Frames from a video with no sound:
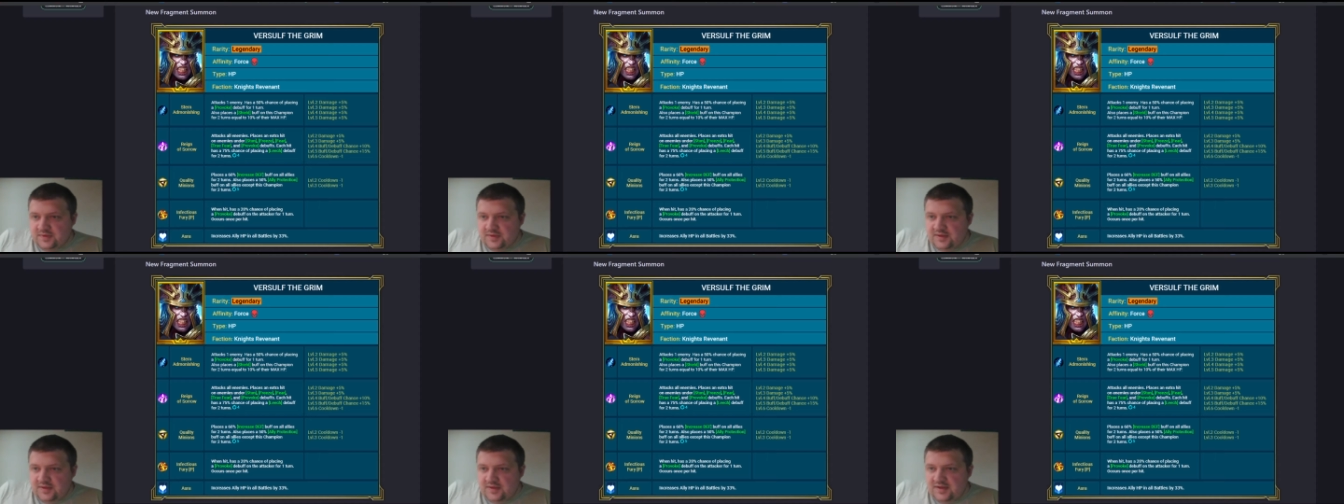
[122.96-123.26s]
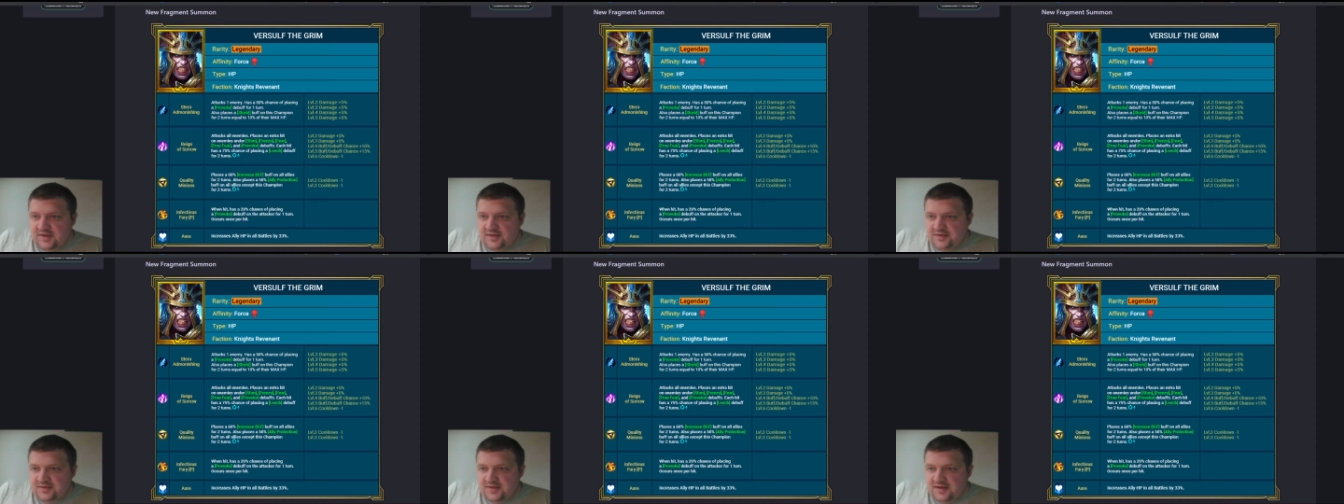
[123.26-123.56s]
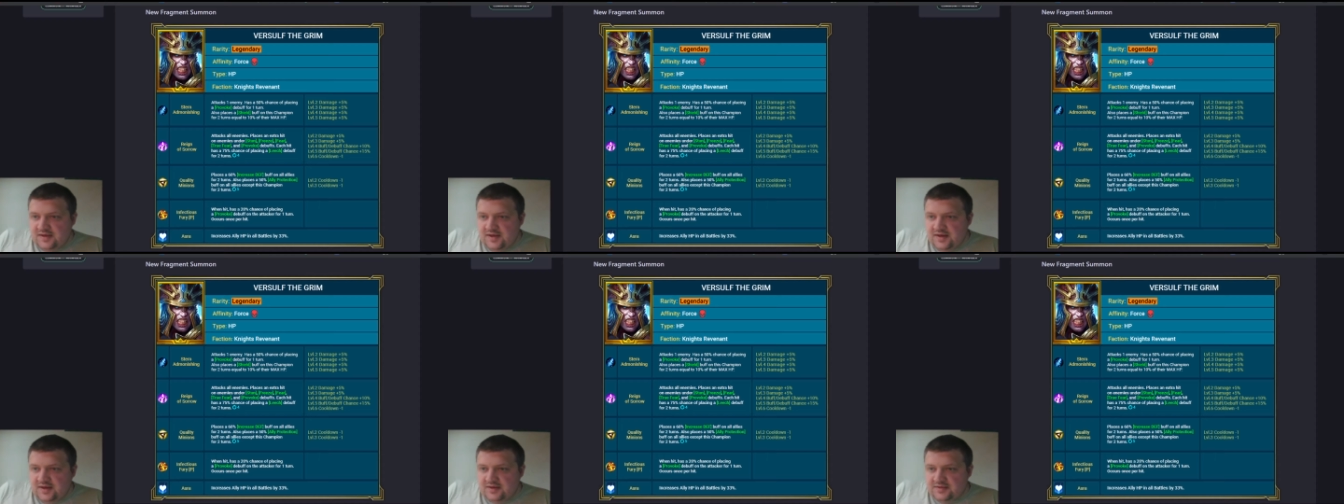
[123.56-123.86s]
Each hit
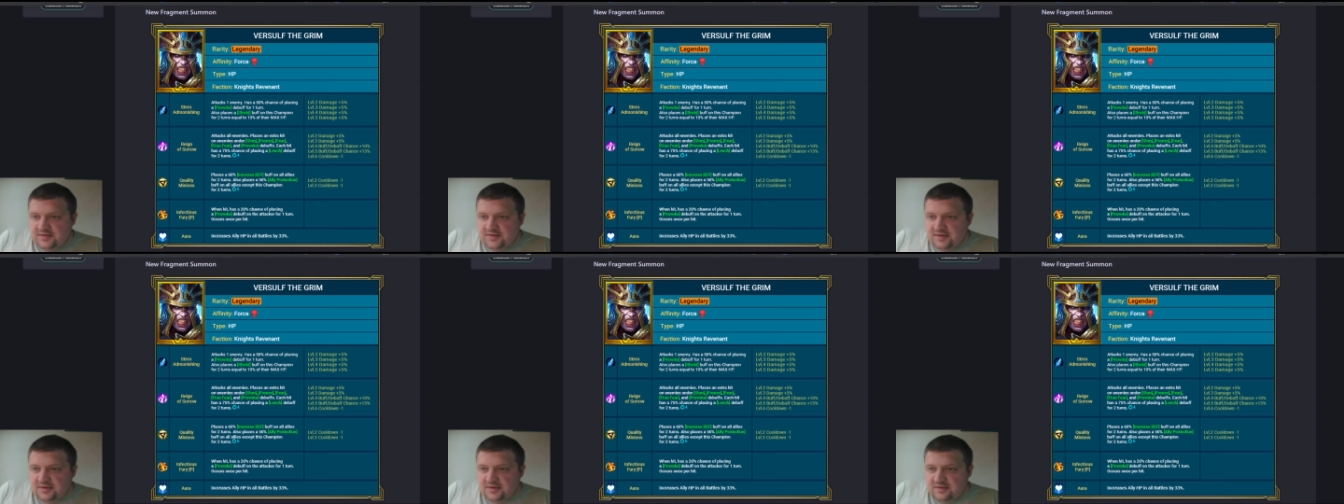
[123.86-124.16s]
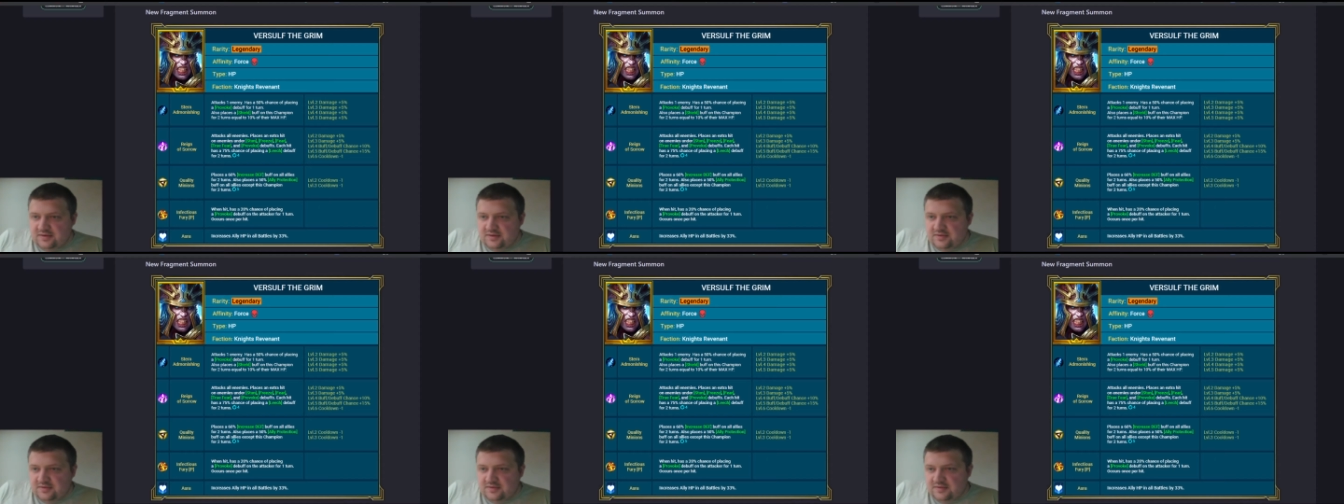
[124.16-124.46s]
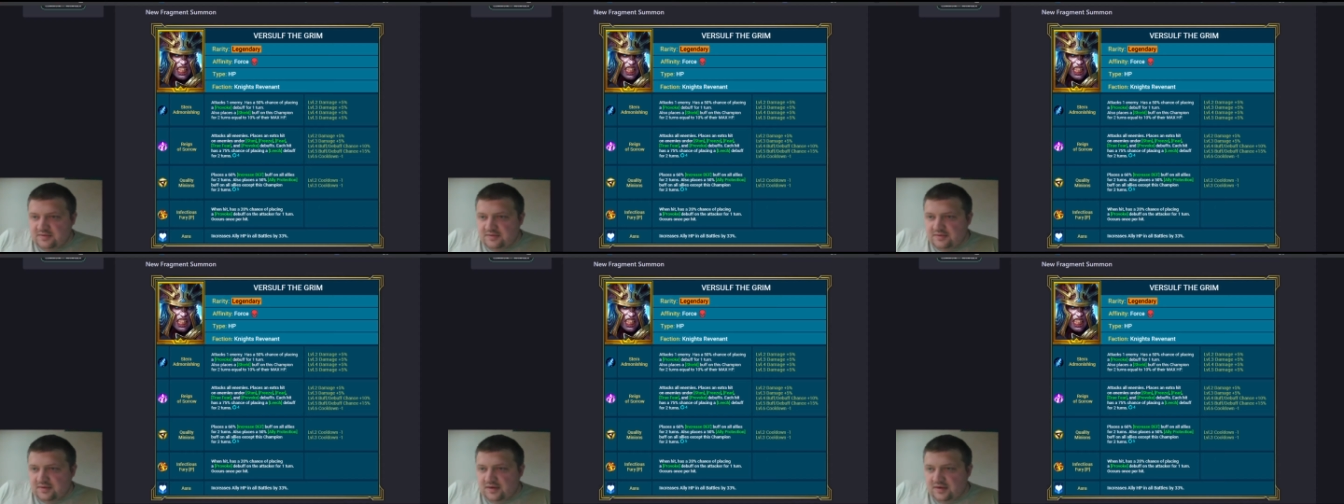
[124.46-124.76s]
has a
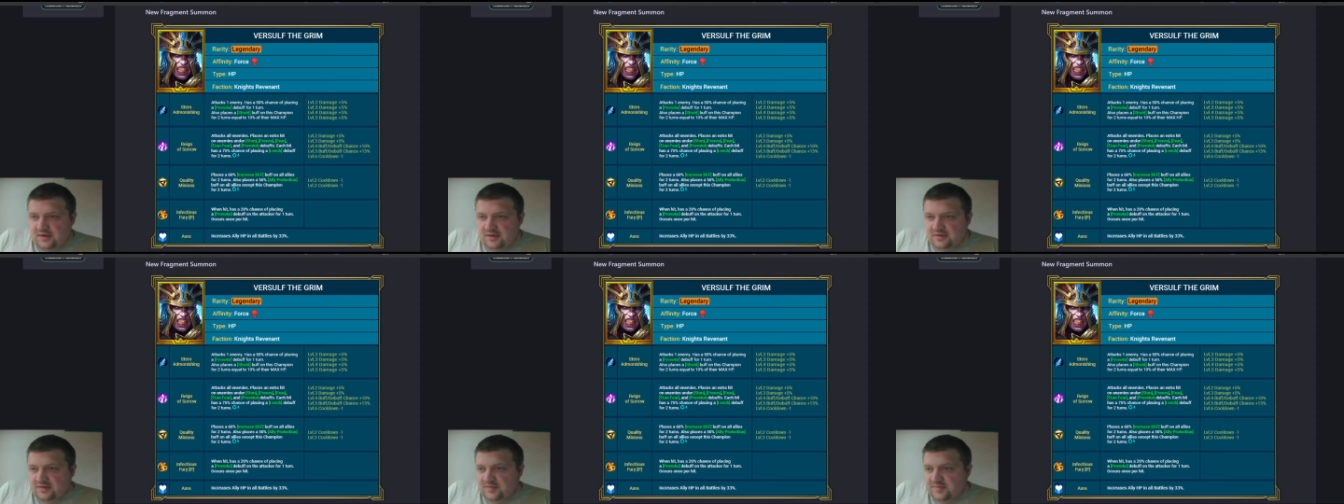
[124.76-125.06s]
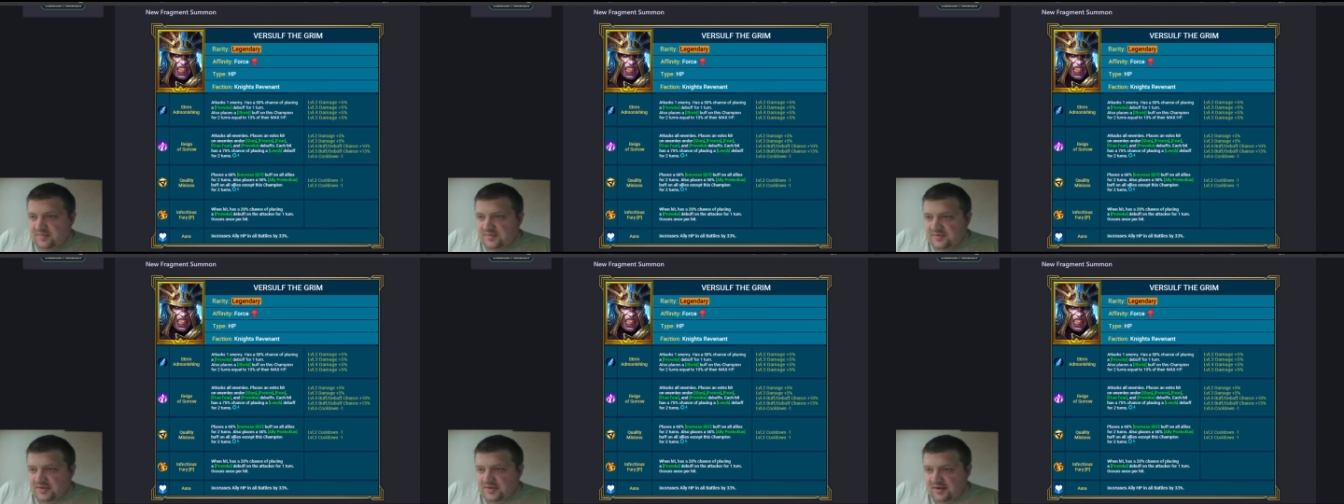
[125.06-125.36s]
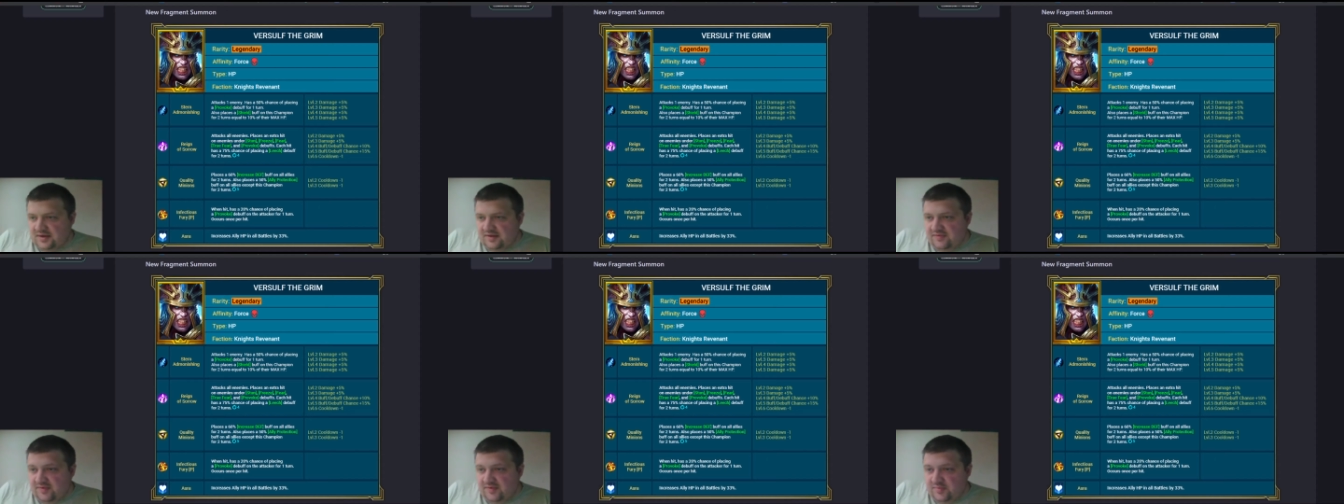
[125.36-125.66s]
100% if you